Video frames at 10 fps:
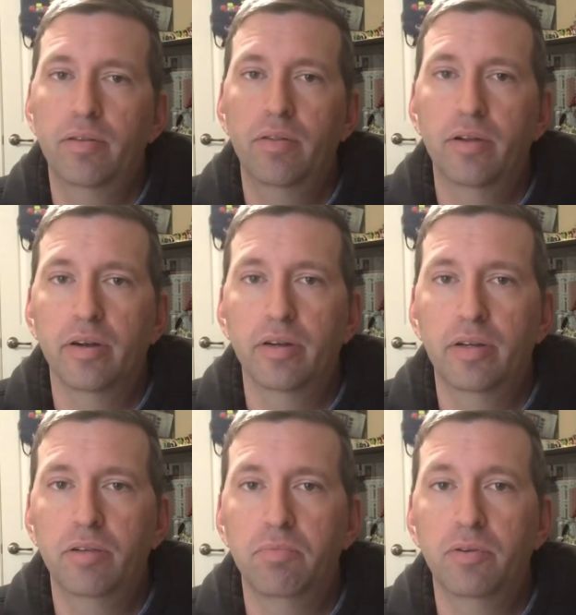there
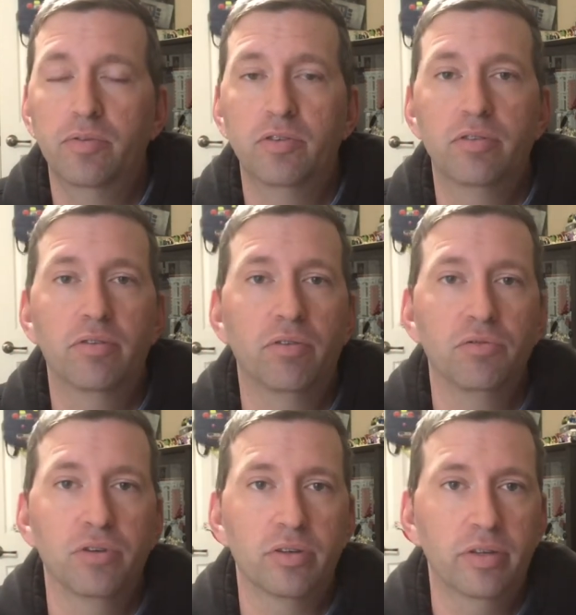in the movie, just the
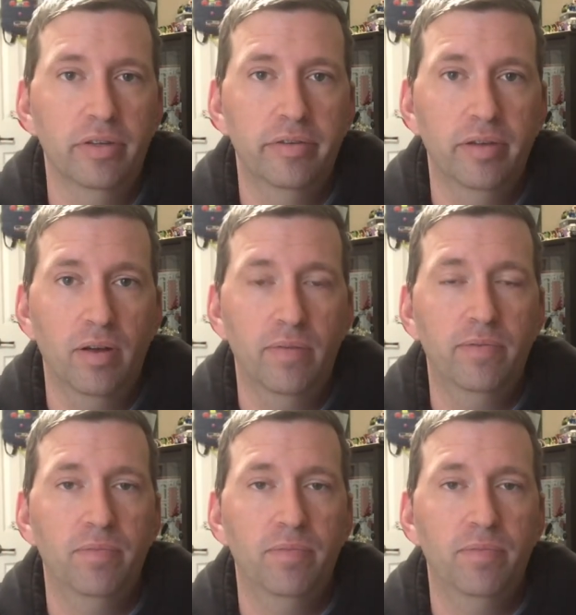struggle itself,